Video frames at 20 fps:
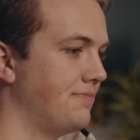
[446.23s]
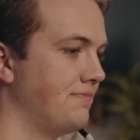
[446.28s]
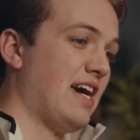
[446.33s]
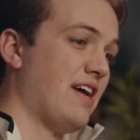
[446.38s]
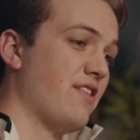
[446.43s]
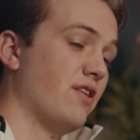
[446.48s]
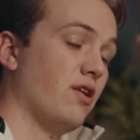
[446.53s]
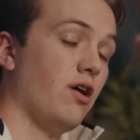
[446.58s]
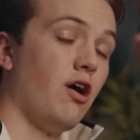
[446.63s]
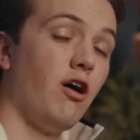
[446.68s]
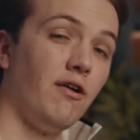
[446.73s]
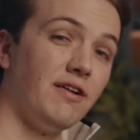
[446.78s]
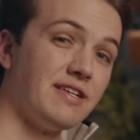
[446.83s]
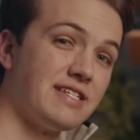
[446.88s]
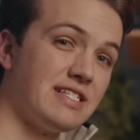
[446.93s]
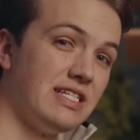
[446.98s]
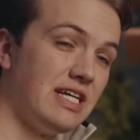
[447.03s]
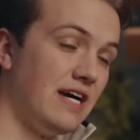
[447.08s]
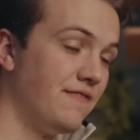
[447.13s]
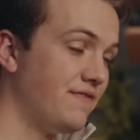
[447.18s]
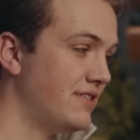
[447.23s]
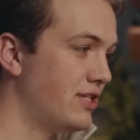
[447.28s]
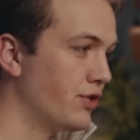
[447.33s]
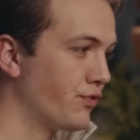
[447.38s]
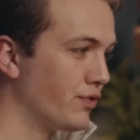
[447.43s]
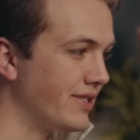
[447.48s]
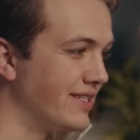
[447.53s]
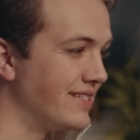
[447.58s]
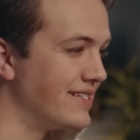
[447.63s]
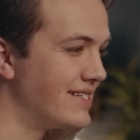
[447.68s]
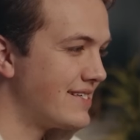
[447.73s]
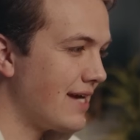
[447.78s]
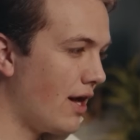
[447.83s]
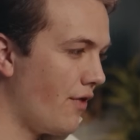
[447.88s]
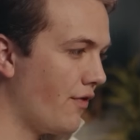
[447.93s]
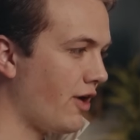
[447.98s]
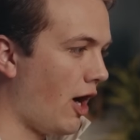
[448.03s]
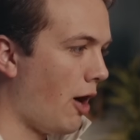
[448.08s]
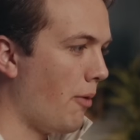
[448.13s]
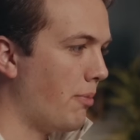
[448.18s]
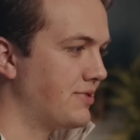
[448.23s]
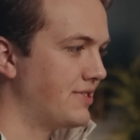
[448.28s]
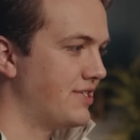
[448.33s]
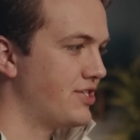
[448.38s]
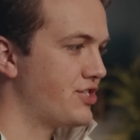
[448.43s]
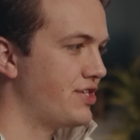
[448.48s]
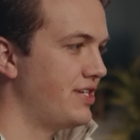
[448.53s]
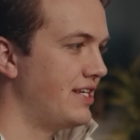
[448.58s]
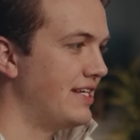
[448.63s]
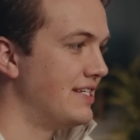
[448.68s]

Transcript: And then all that's left to really sell the composition